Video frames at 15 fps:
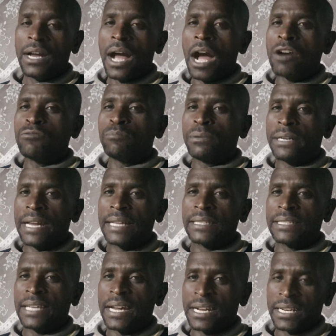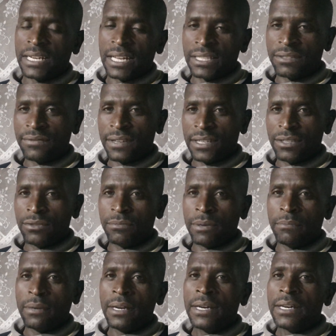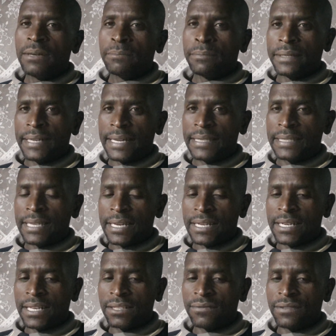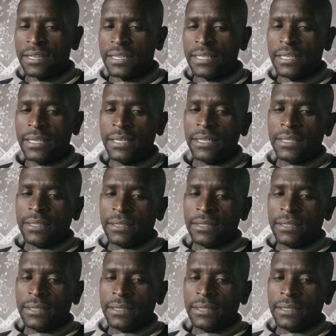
how plants are classified. You remember, plants are classified.